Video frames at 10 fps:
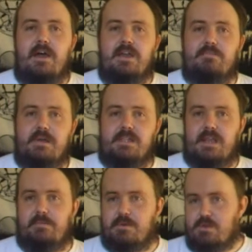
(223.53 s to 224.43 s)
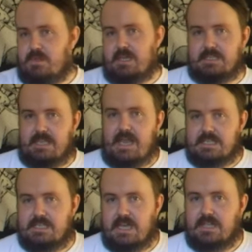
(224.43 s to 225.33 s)
He picked it up and knew the exact
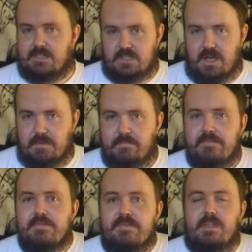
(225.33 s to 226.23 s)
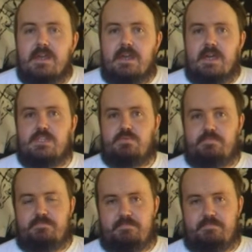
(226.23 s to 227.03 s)
scene, so it's...